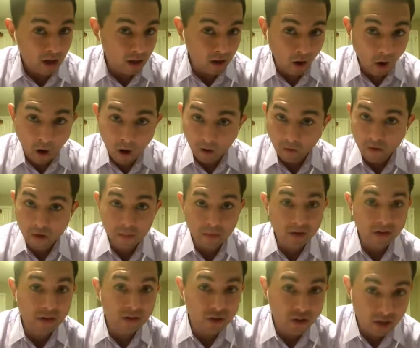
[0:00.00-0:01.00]
and all of
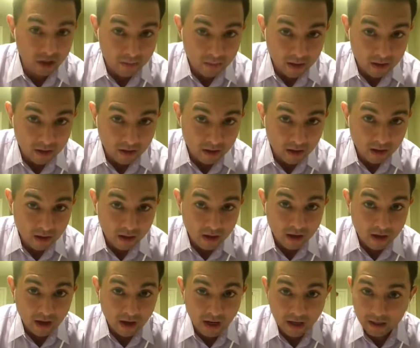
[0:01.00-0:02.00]
them are legitimate,
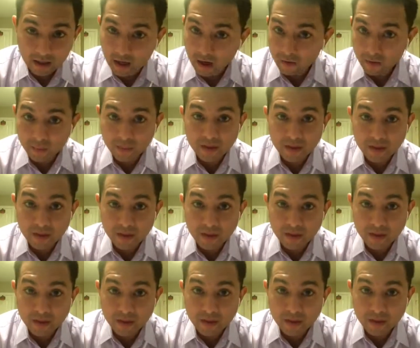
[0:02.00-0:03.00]
and government's
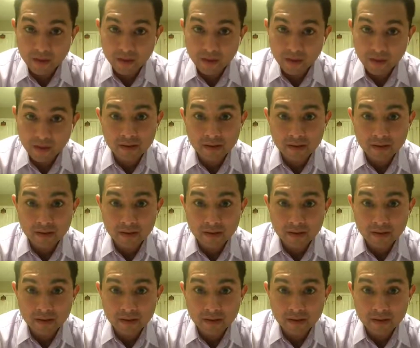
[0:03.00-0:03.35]
purpose